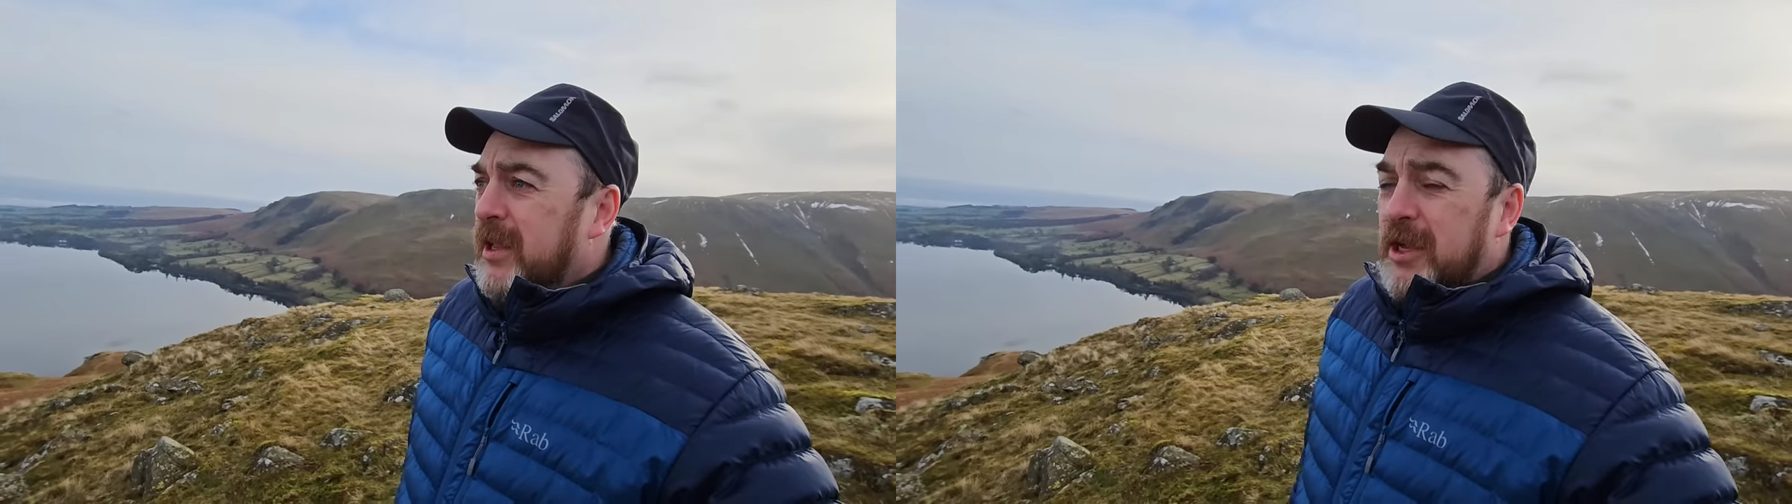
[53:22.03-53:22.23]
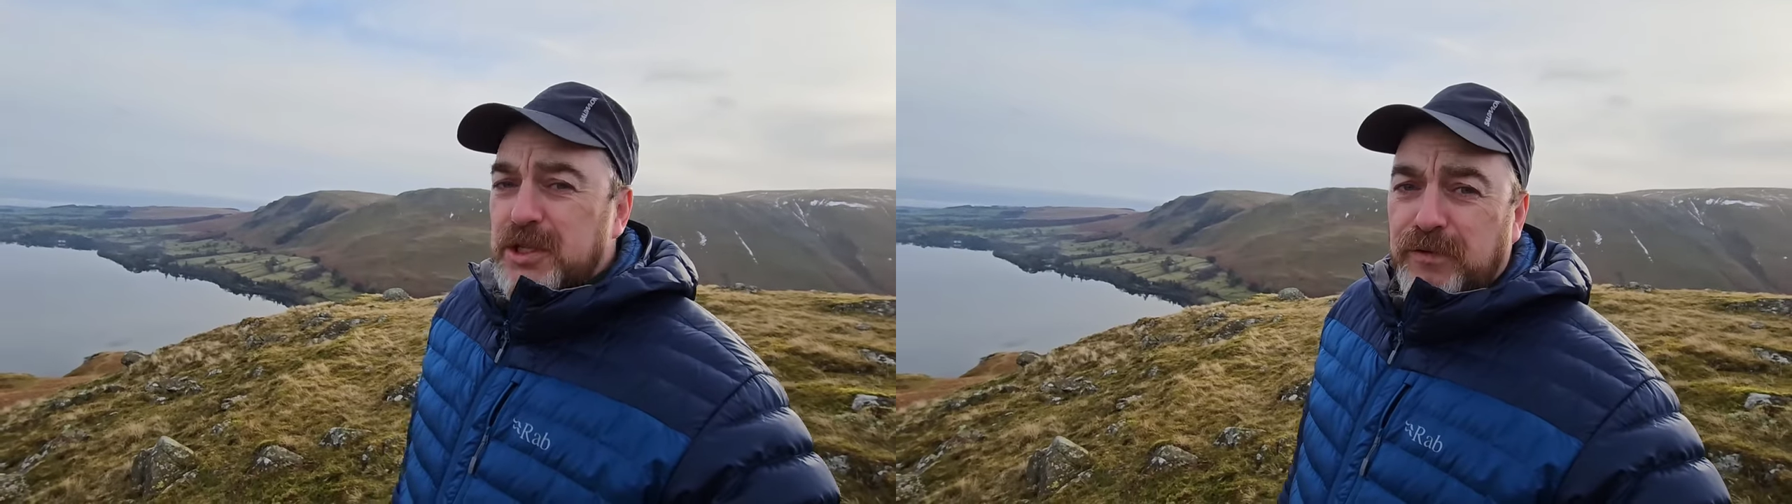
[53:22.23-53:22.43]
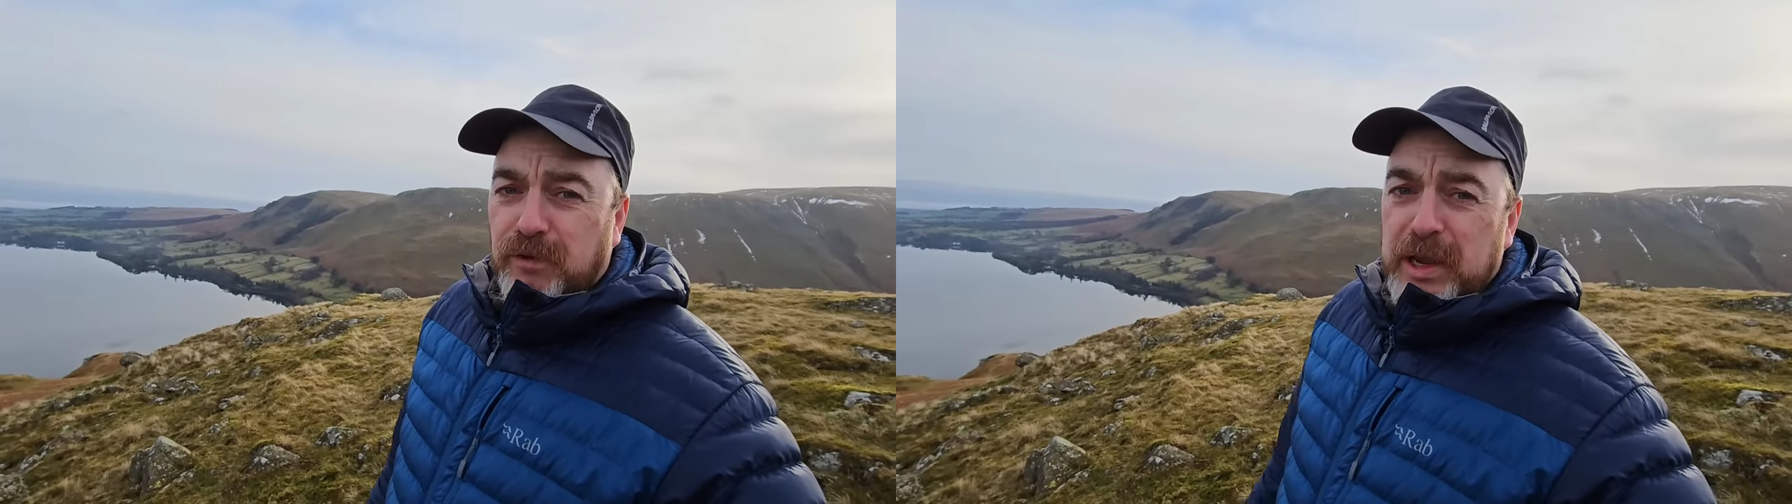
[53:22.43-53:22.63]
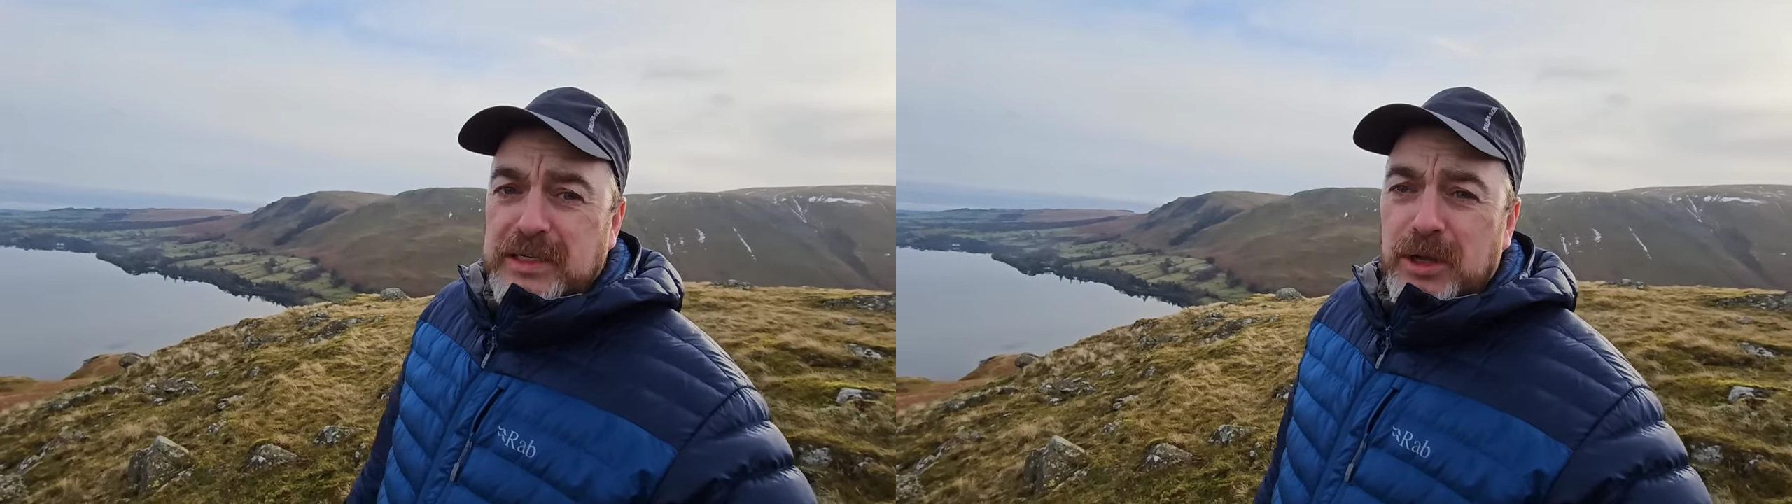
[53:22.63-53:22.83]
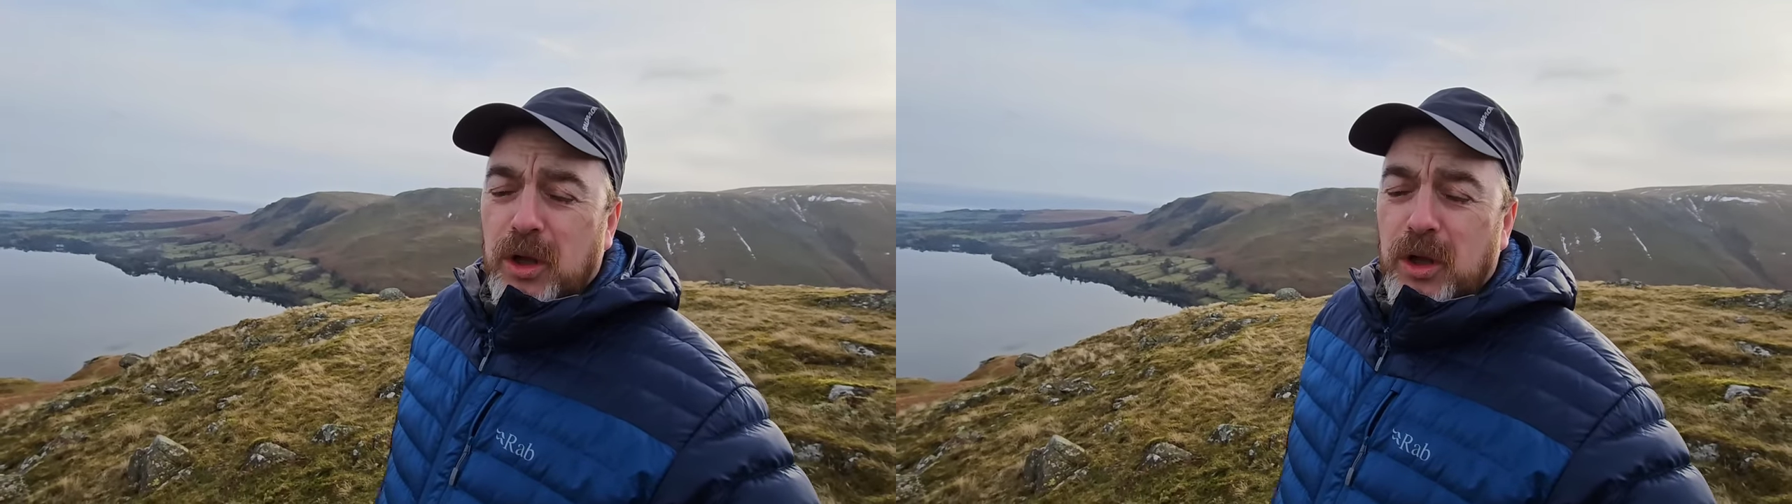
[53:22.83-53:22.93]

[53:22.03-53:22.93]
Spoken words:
it's freezing